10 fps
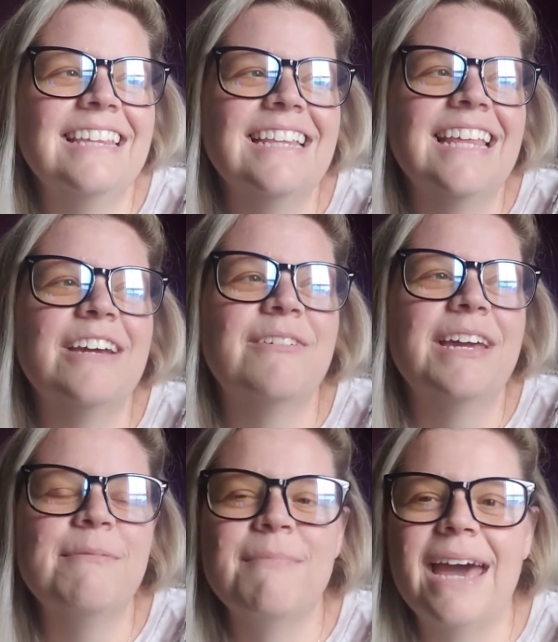then like we
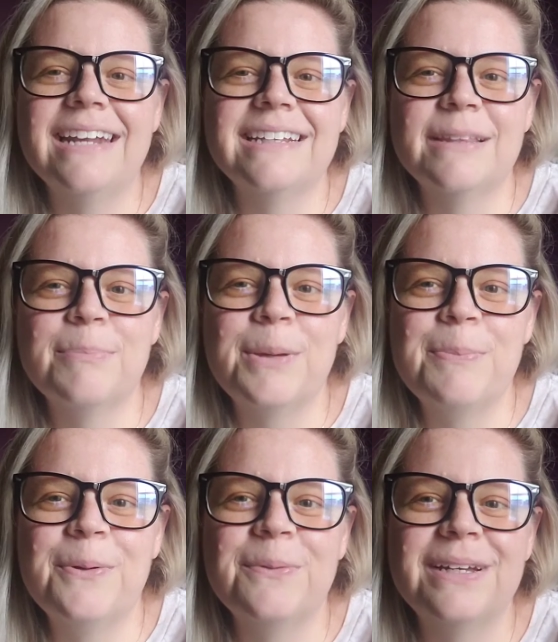get mad at the
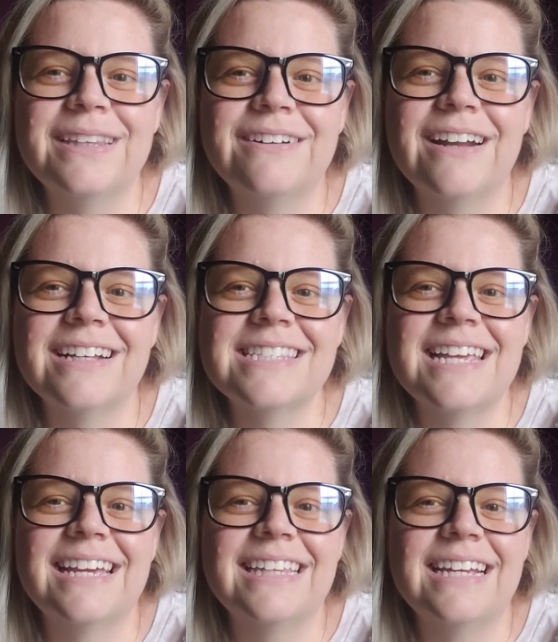people when they're not
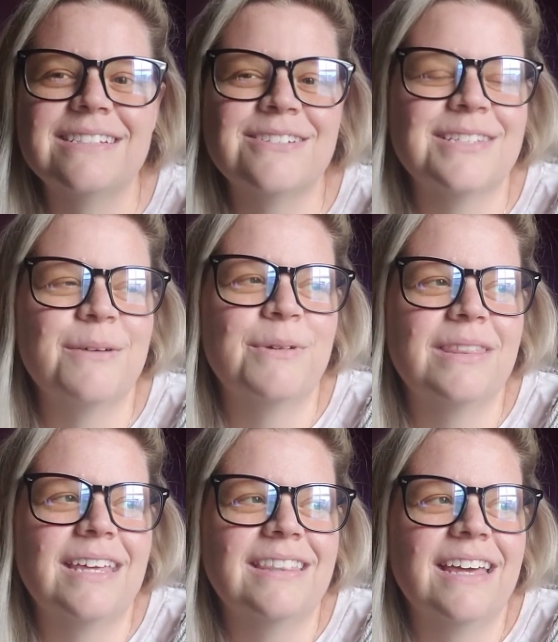saying the answers that we
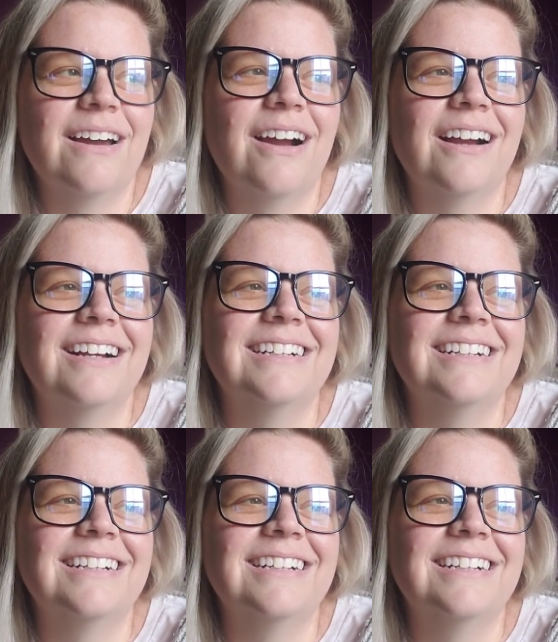think they are